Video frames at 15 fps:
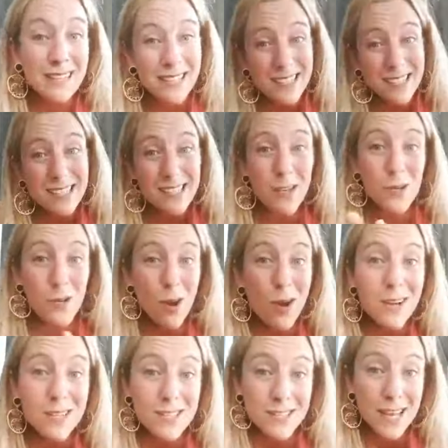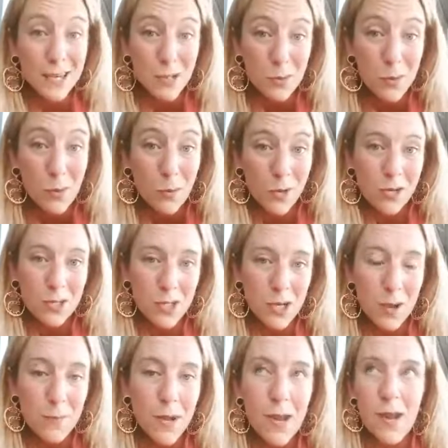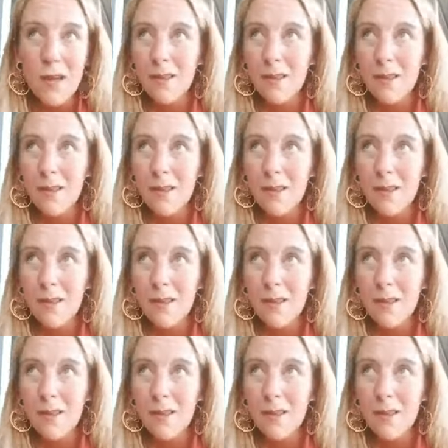This is a non-sexual workshop.